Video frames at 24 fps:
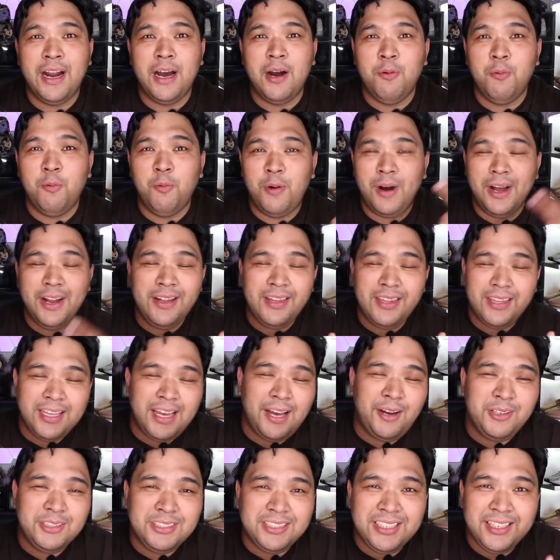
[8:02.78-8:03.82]
a $1,000,
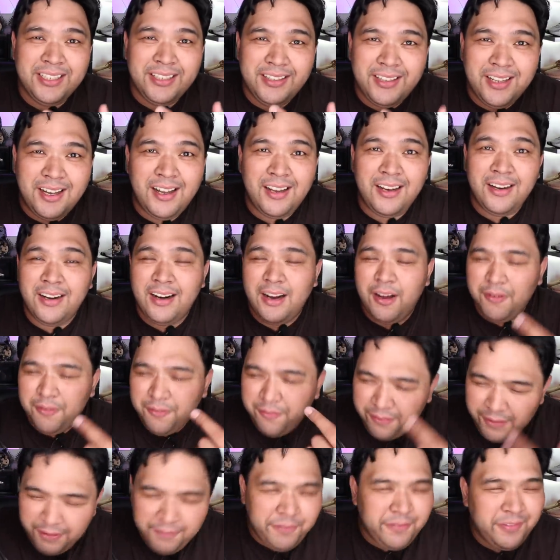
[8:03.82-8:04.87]
a
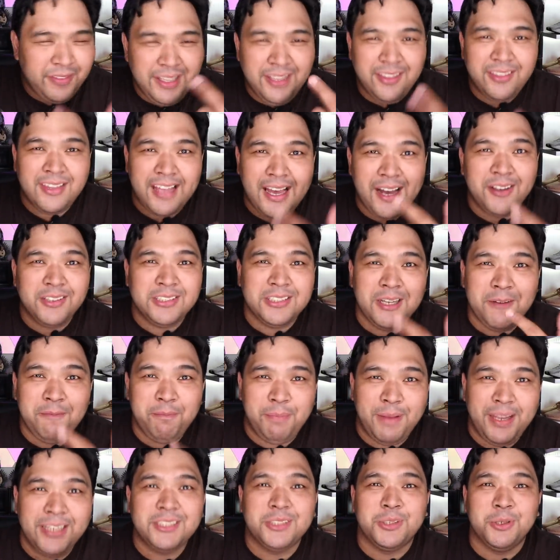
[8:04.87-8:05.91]
50,000
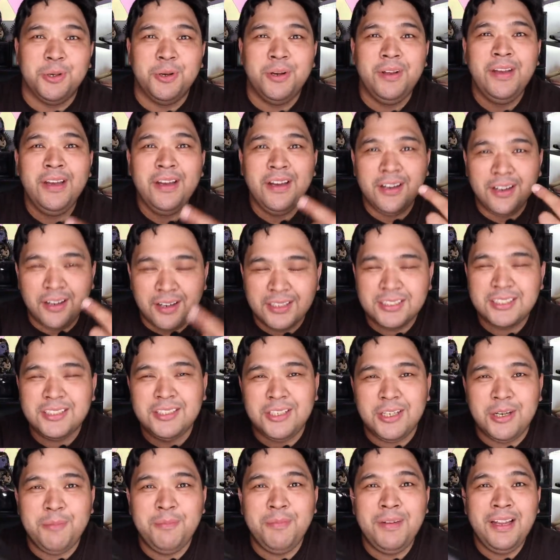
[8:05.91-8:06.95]
peso
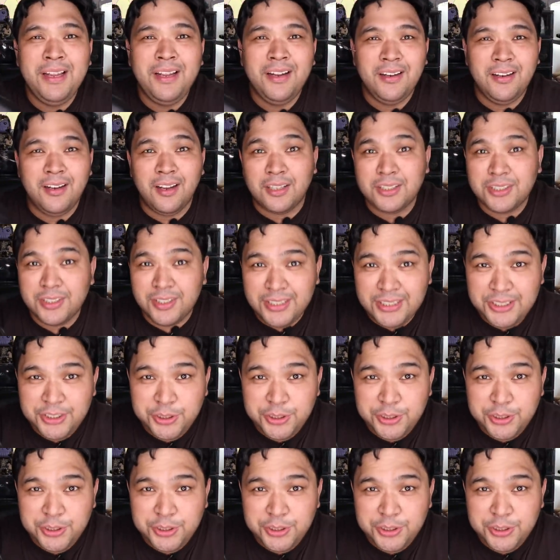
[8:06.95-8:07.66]
custom luxury